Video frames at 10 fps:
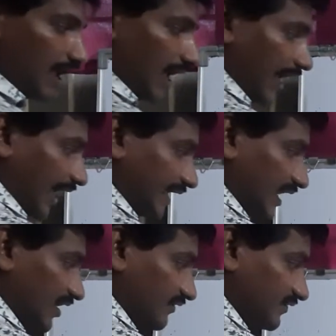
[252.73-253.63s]
angle
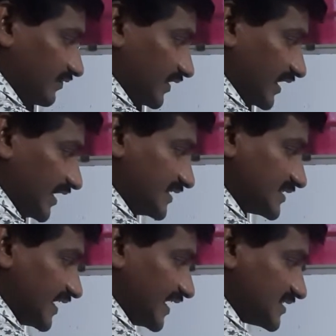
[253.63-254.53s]
of
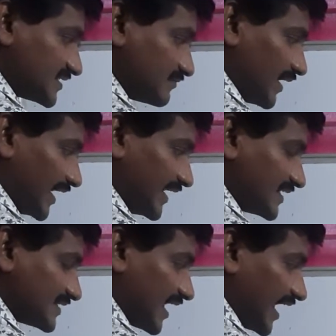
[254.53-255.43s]
incidence
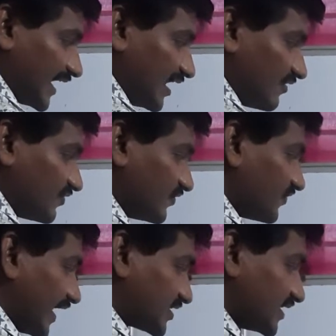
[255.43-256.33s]
minus angle of
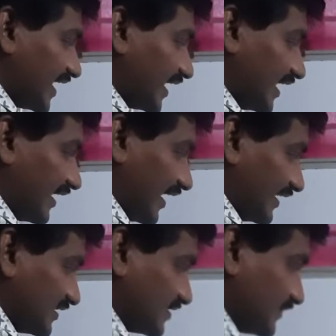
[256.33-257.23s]
refraction, I can
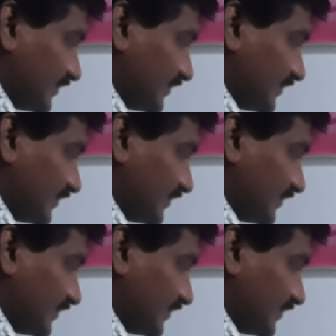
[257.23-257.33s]
write.